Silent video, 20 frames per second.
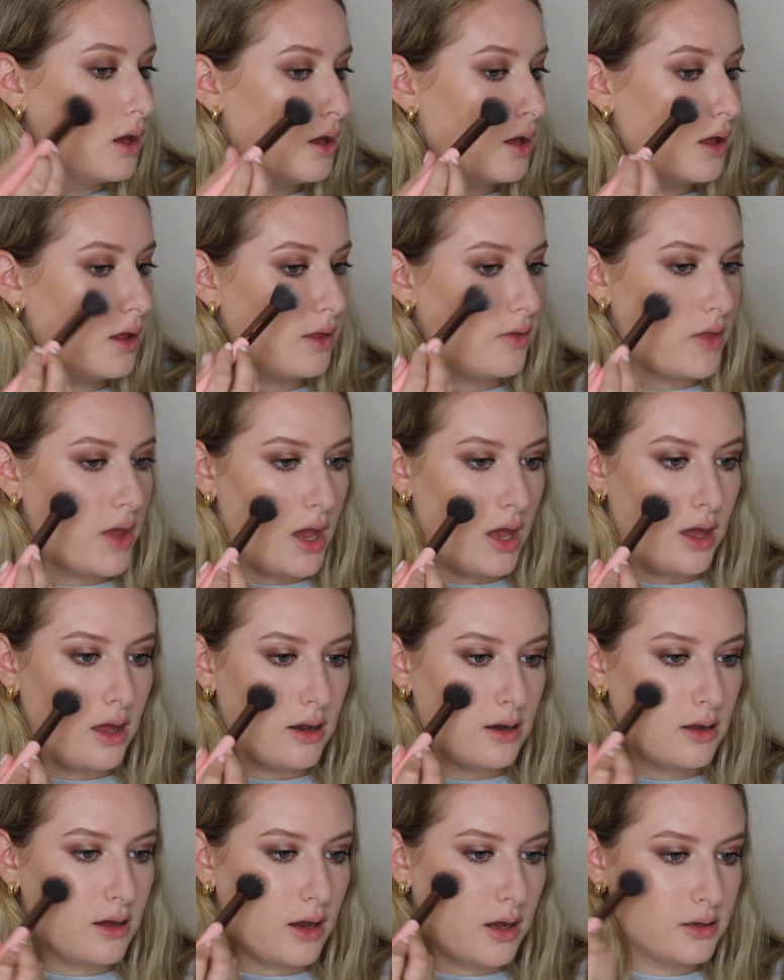And
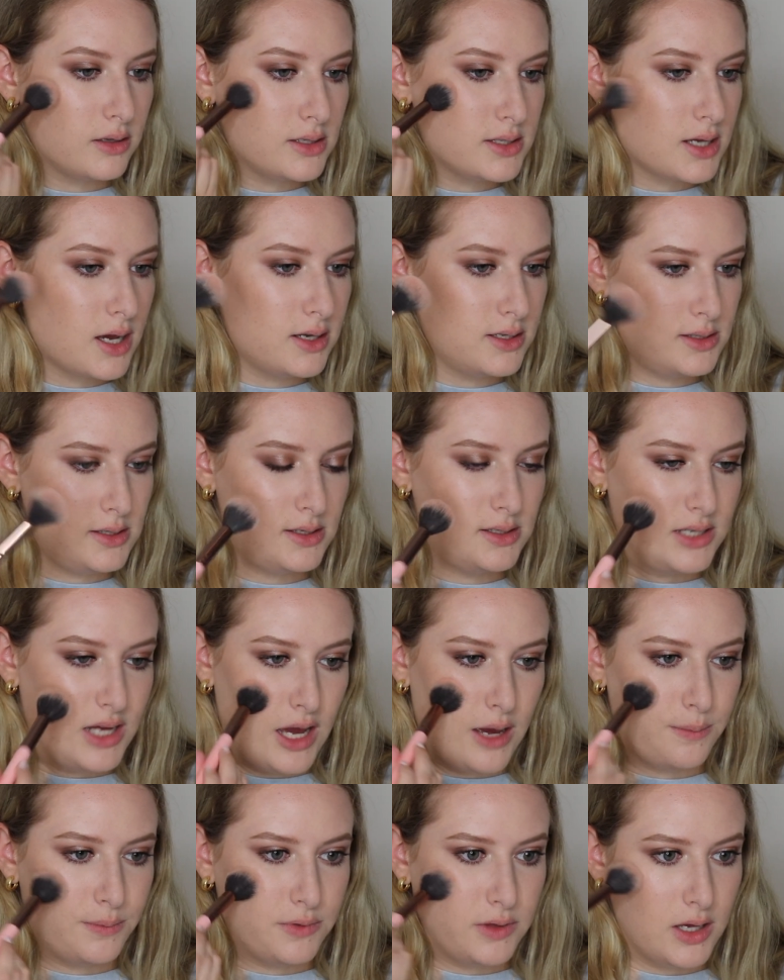then I just kind of
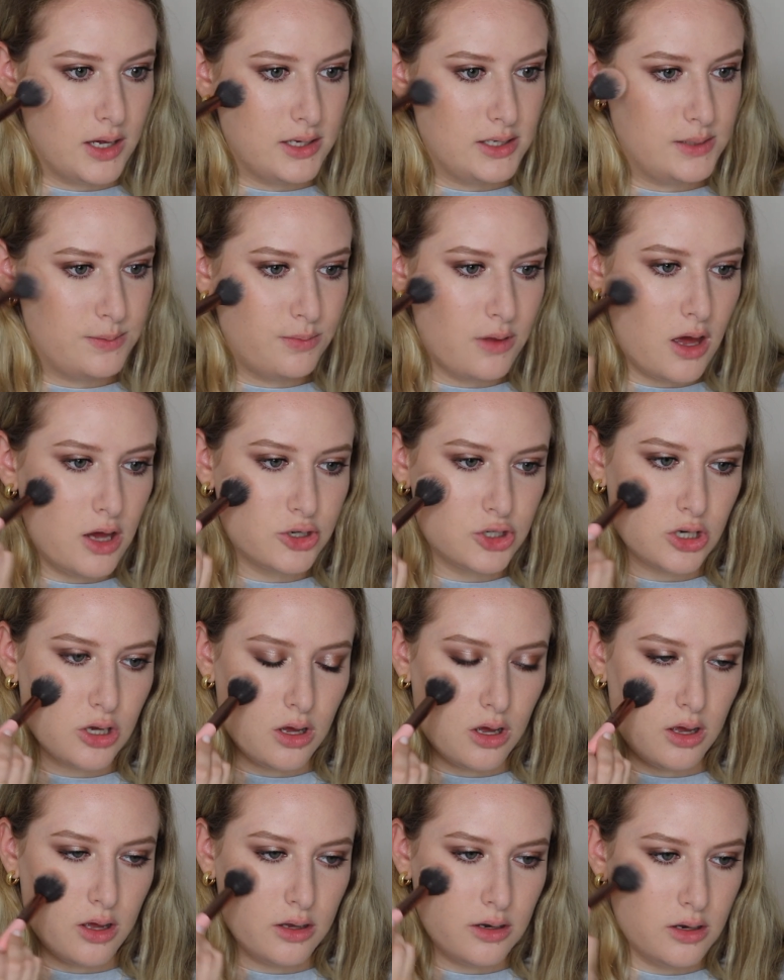stamp this blush
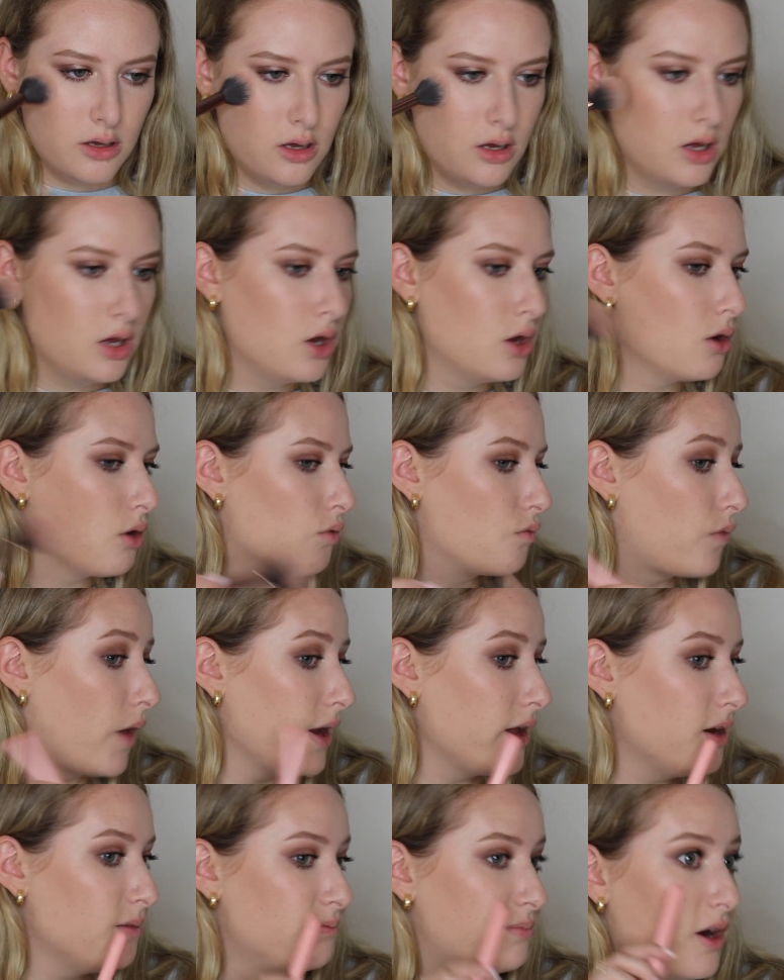on
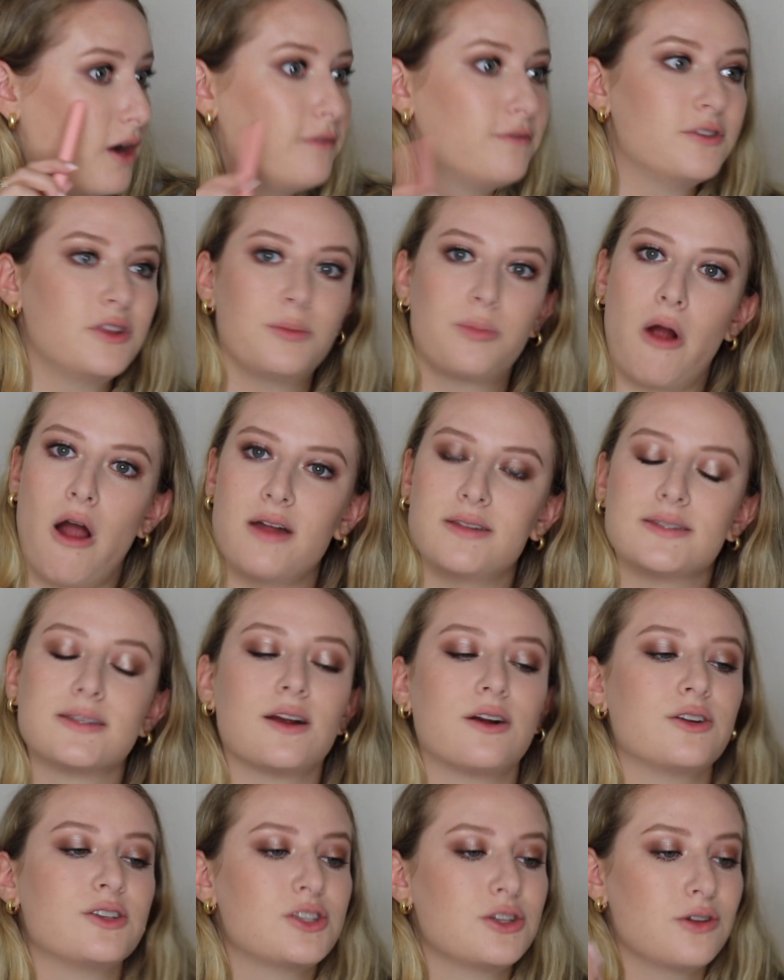right above the
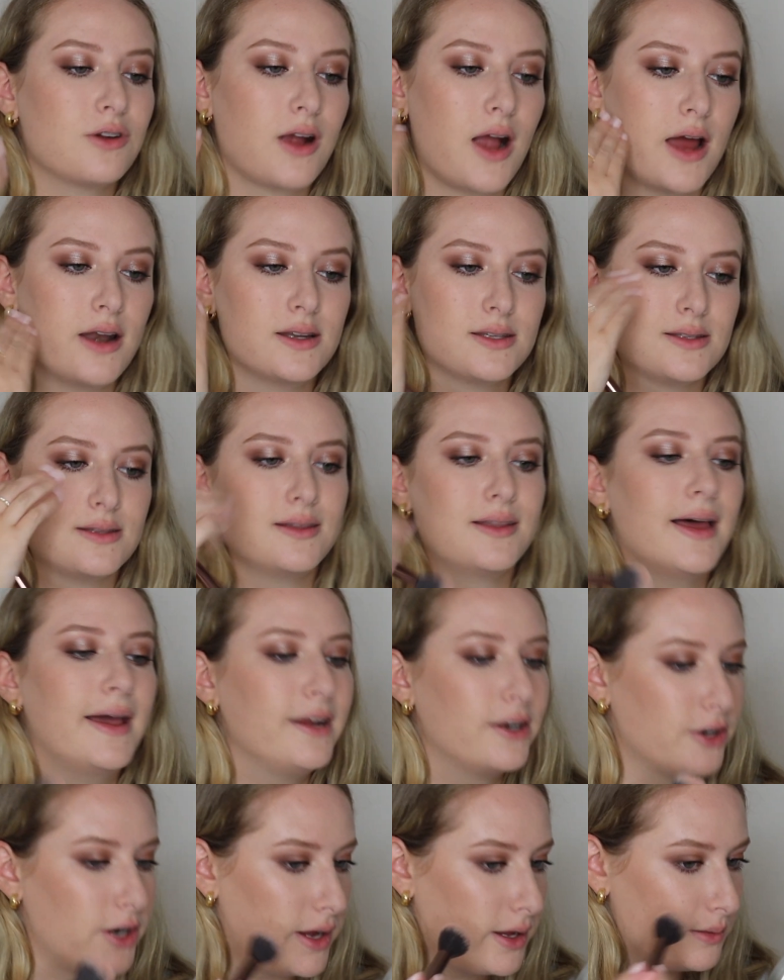bronzer. So you're kind of just
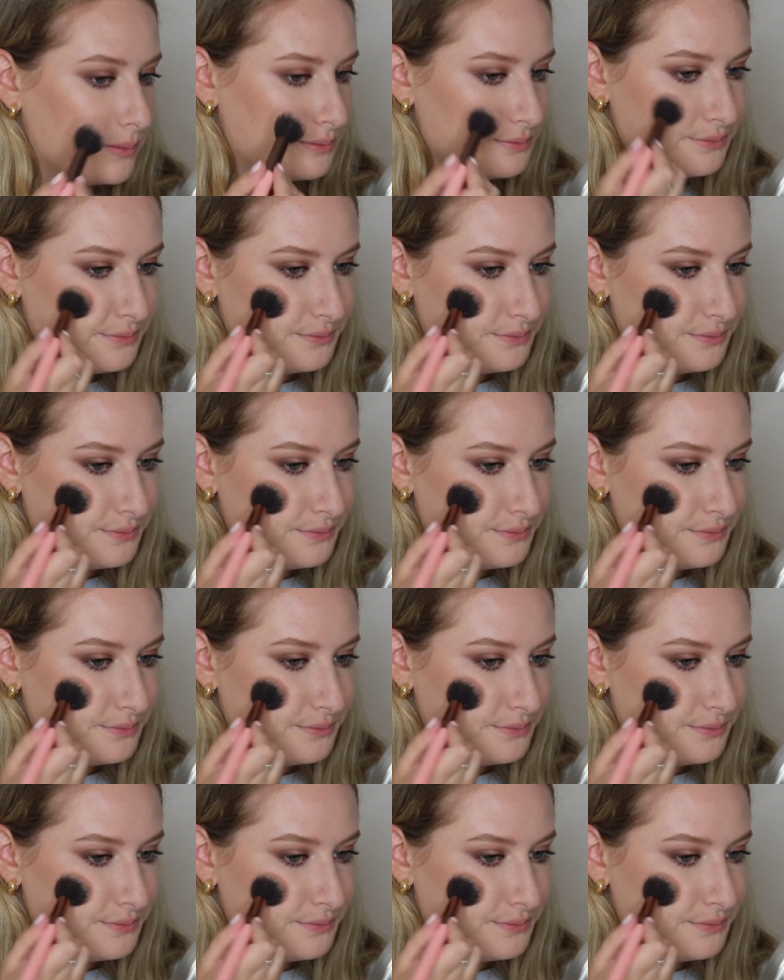layering.